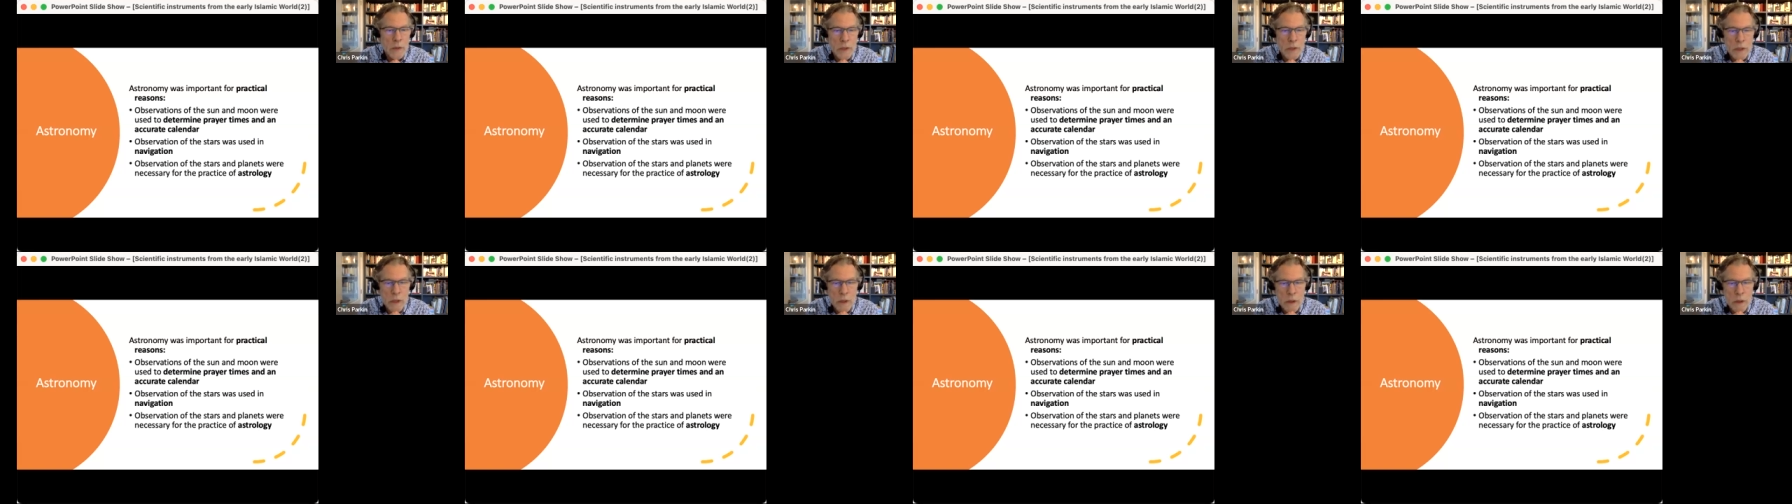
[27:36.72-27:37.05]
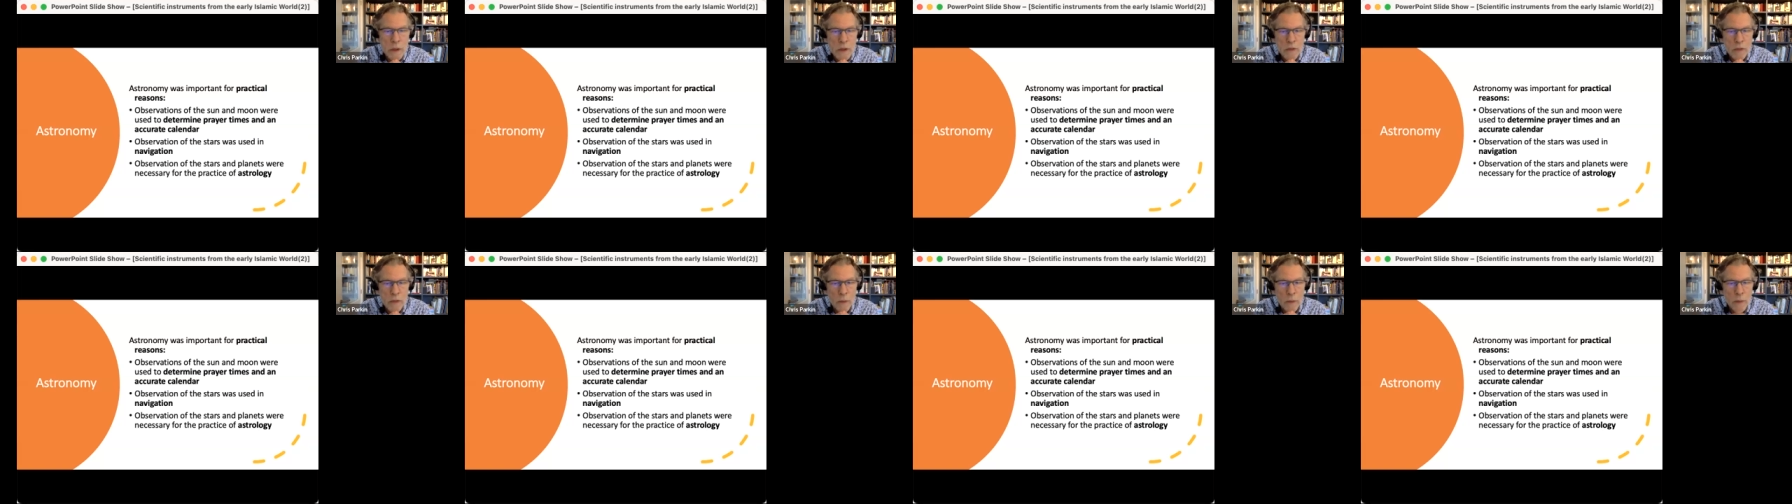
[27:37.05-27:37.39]
was
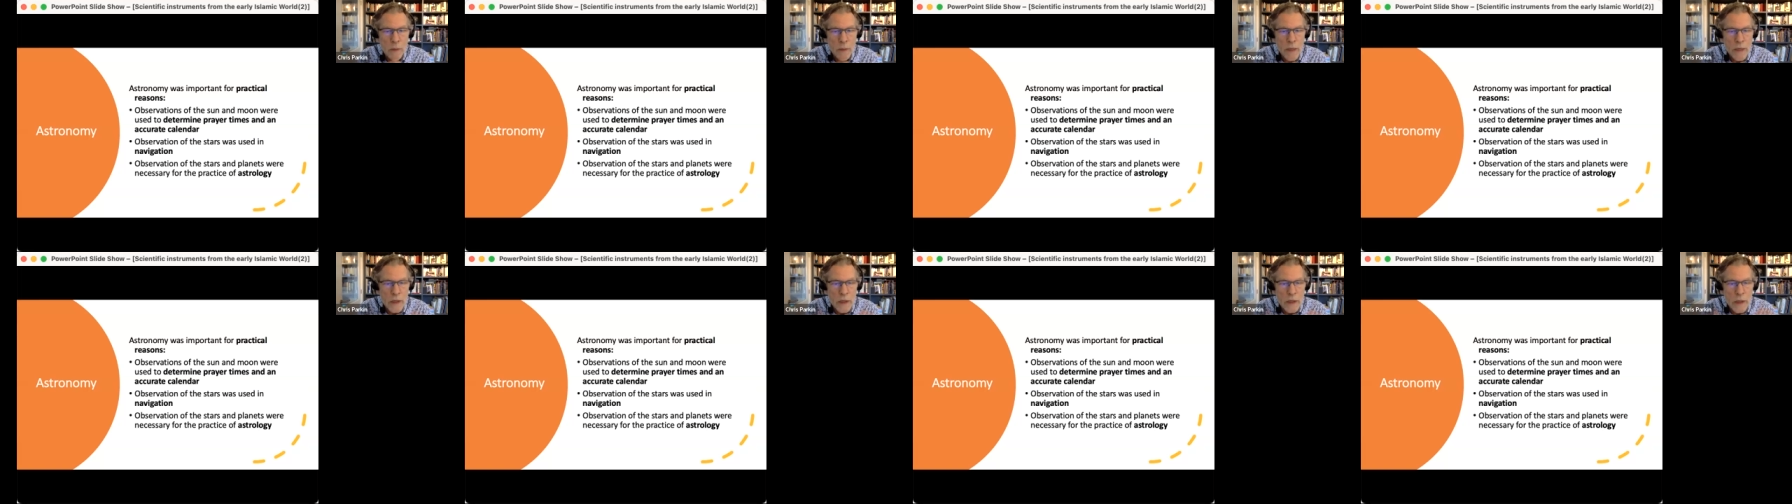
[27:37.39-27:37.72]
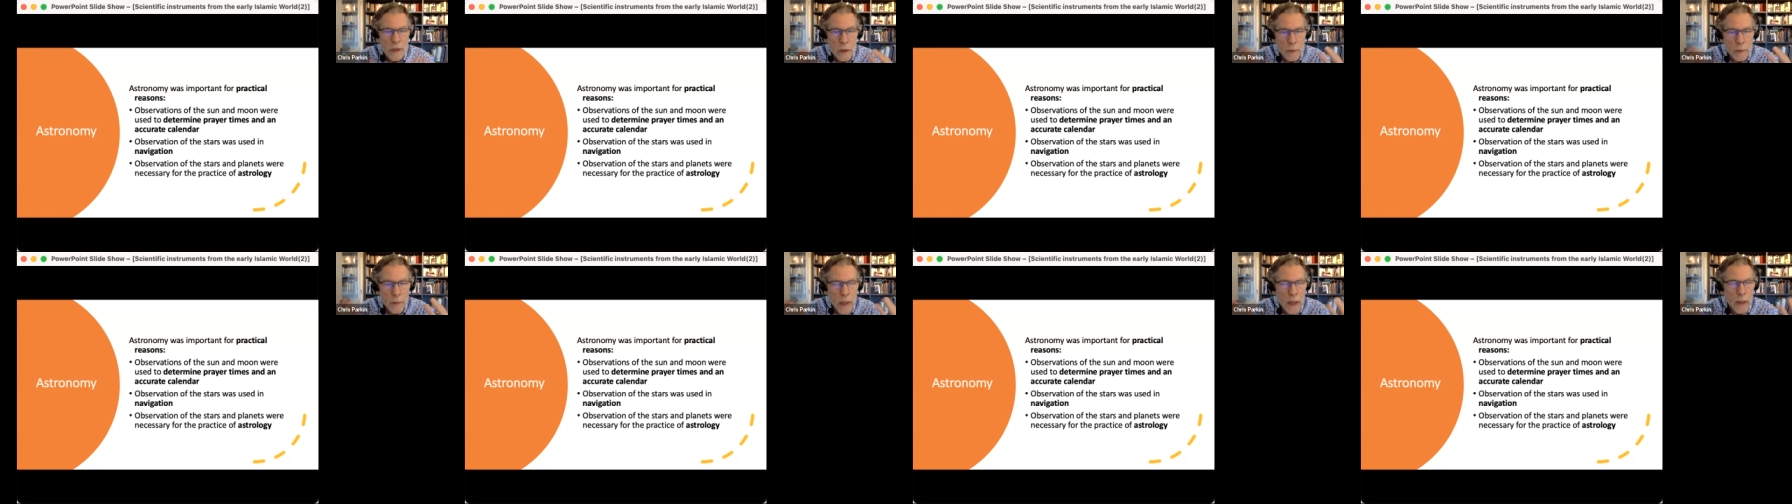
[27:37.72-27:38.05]
used for
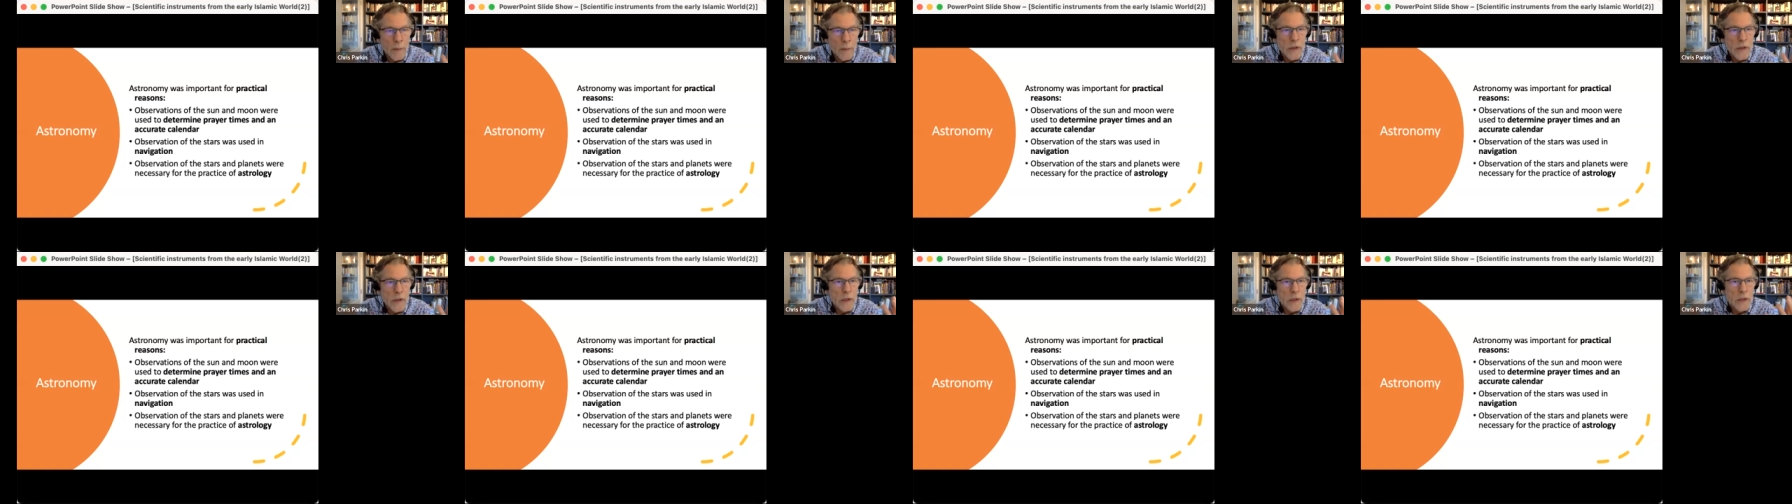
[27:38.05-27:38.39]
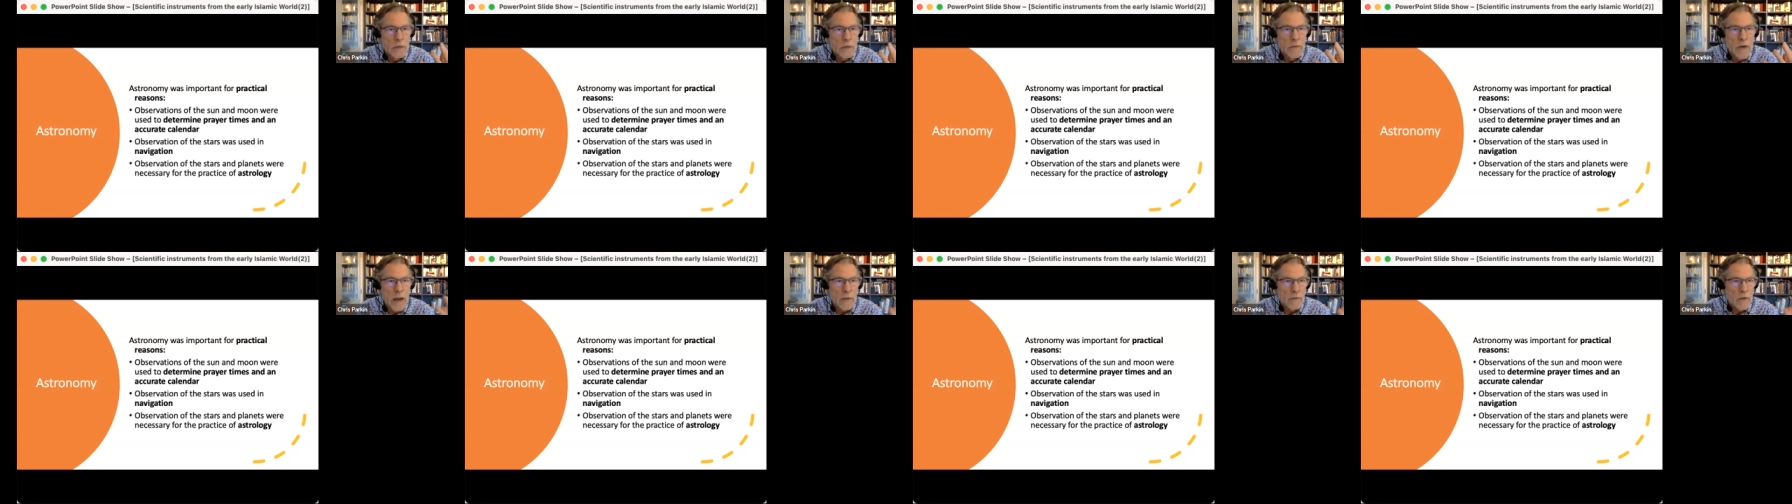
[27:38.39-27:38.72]
practical purposes
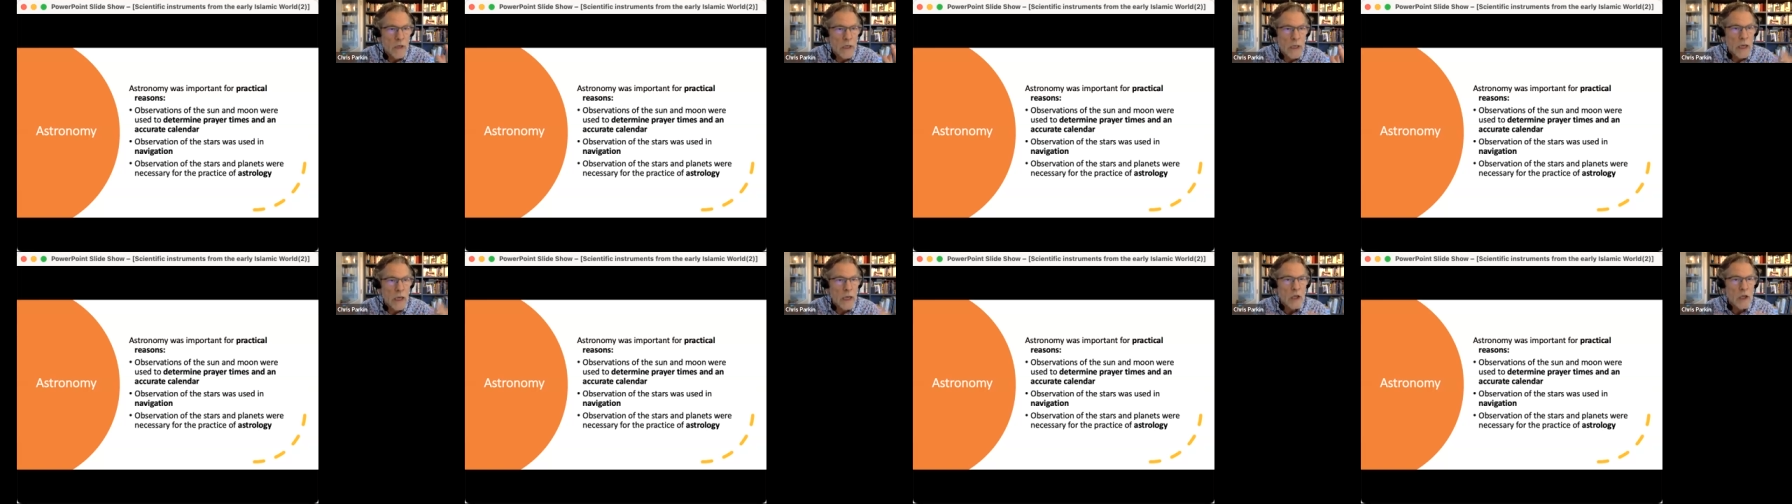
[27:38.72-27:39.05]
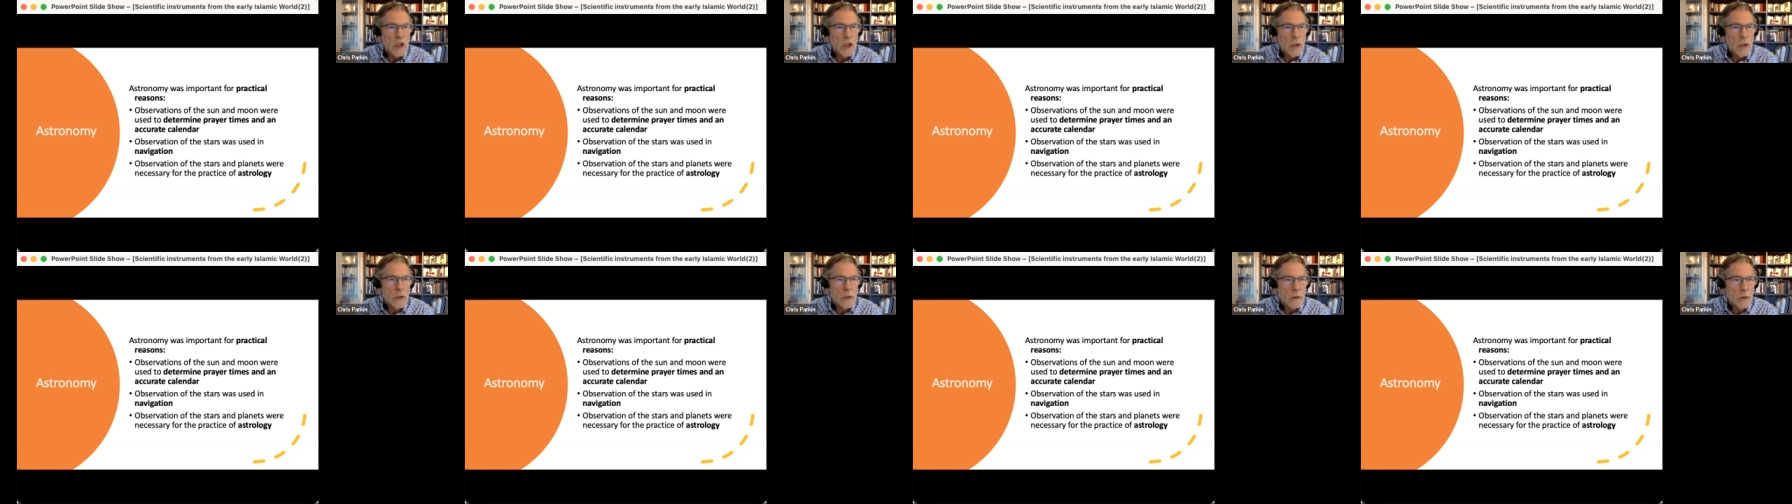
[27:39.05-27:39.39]
of
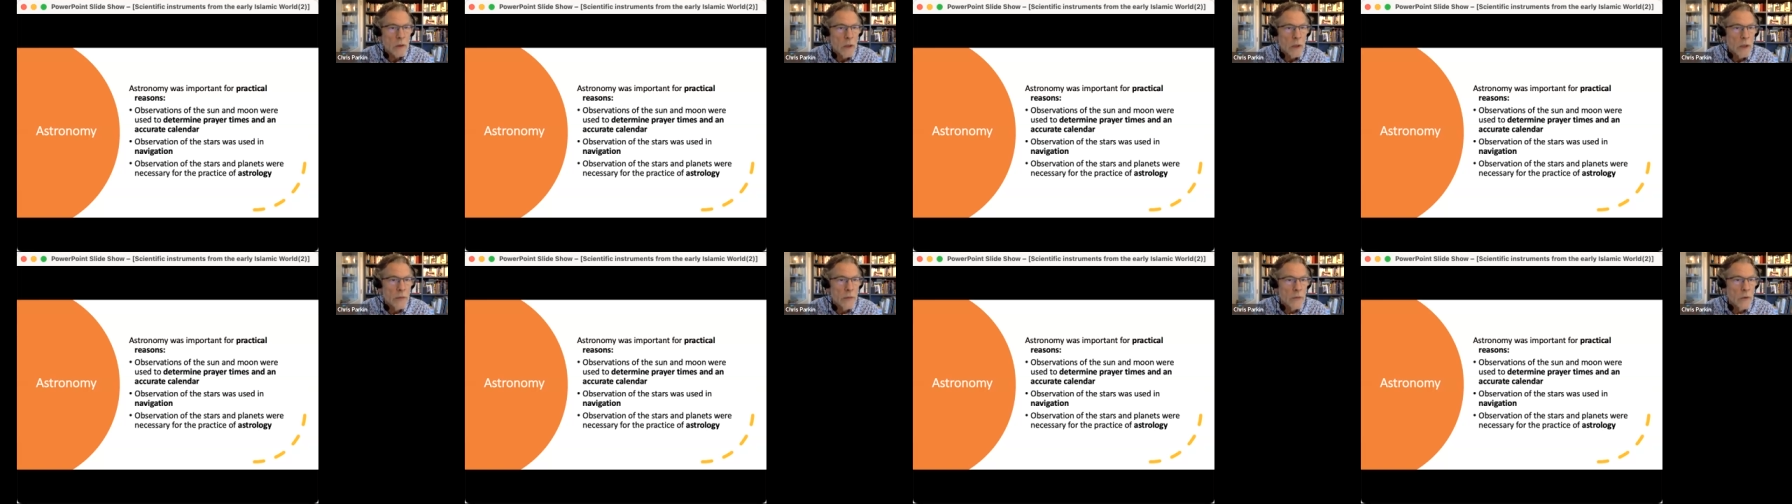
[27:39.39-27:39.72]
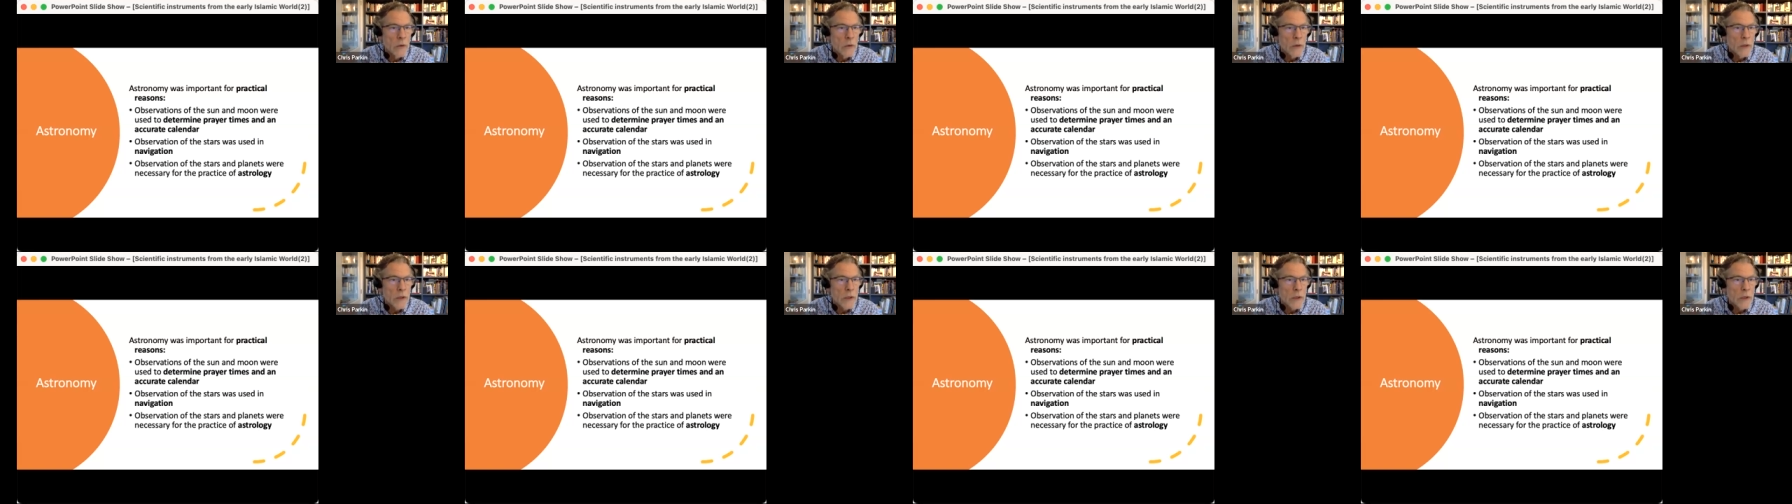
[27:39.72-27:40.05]
navigation, of
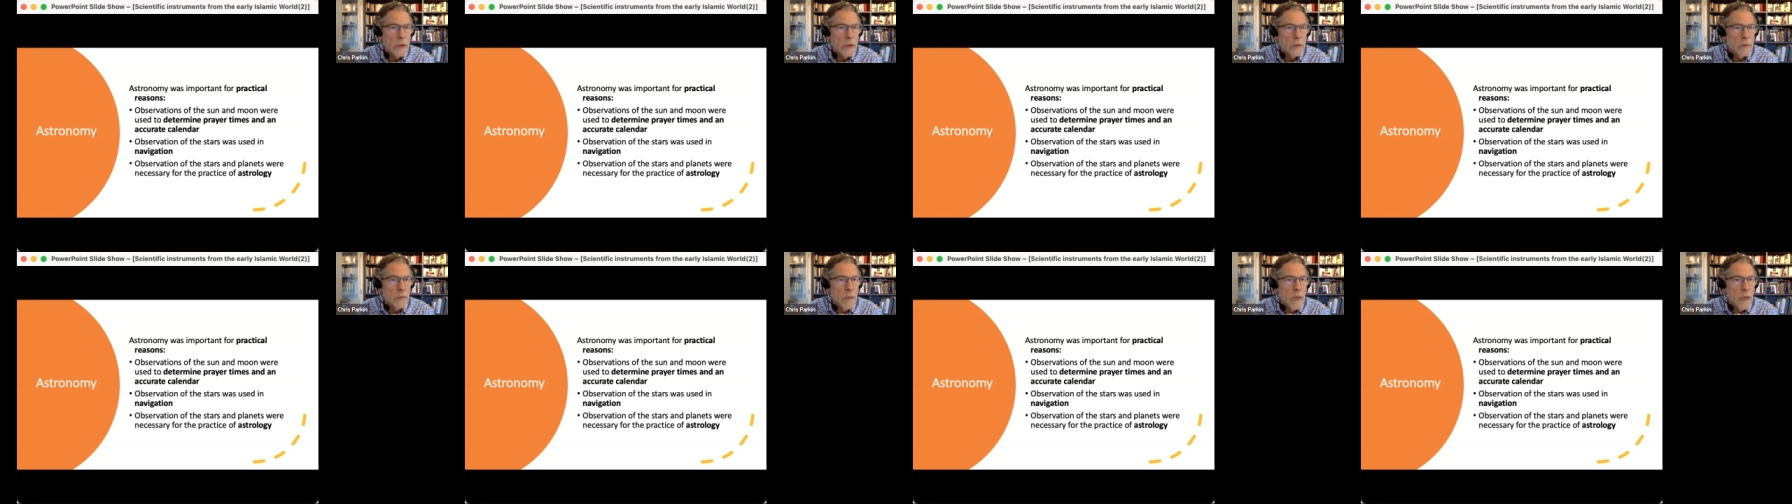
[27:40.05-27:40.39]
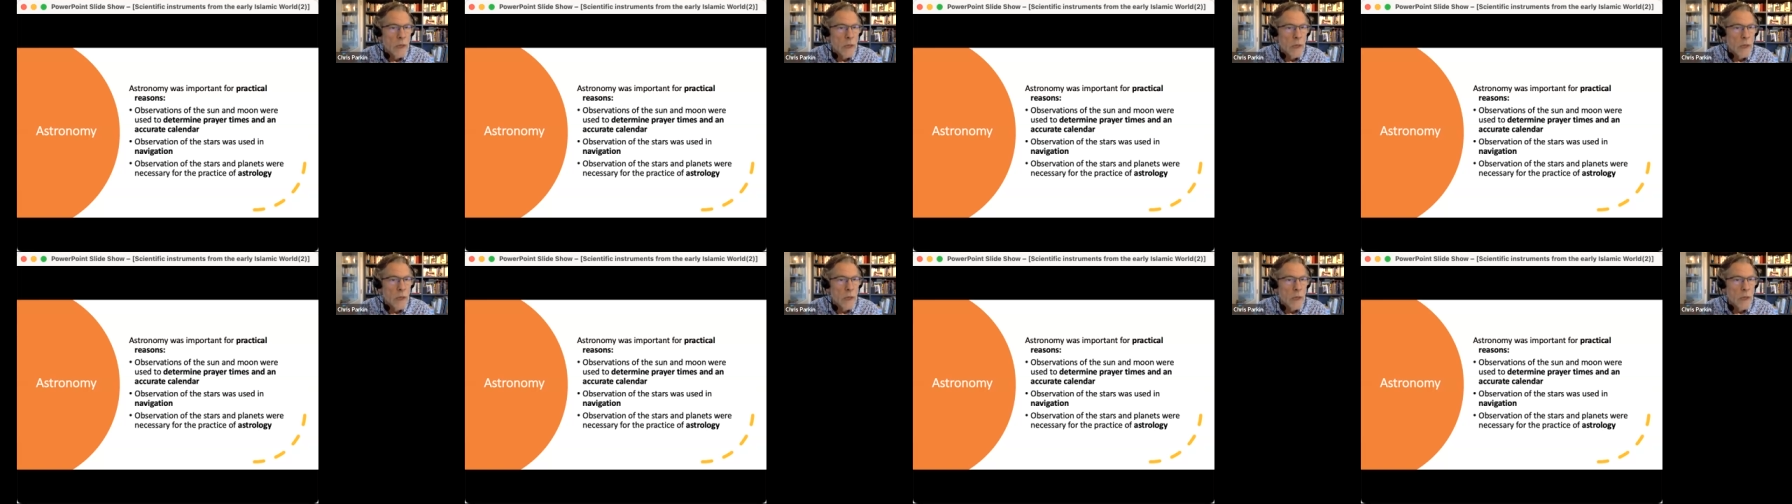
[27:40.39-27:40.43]
course.